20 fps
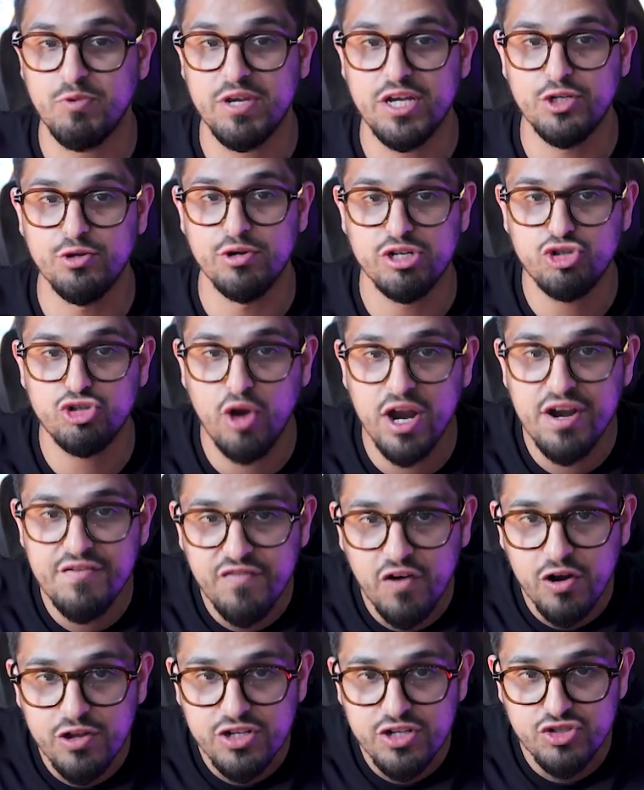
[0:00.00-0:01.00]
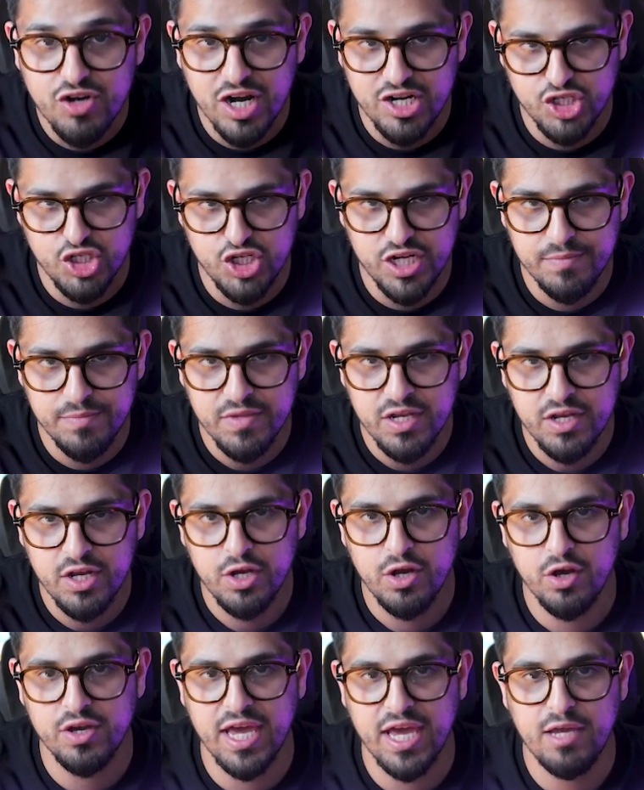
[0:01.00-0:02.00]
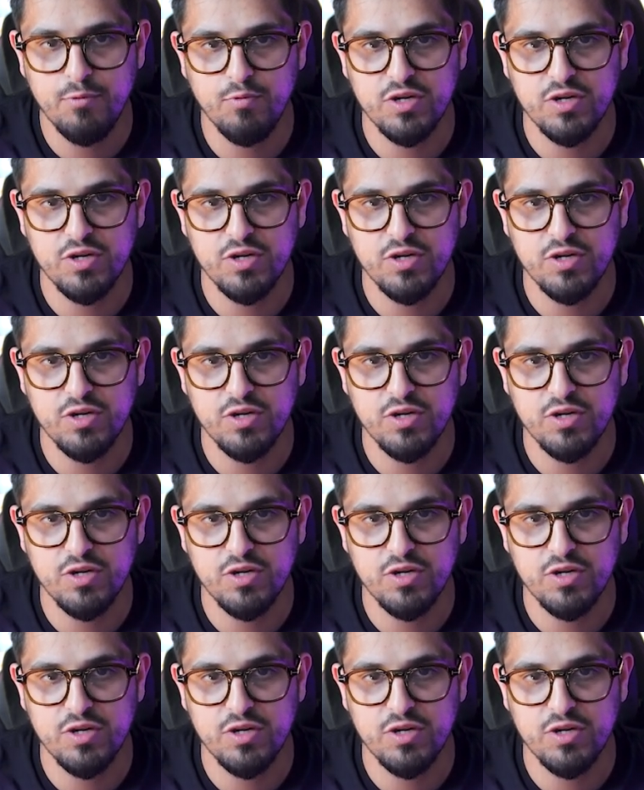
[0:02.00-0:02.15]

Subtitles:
We could do a trend following strategy, okay,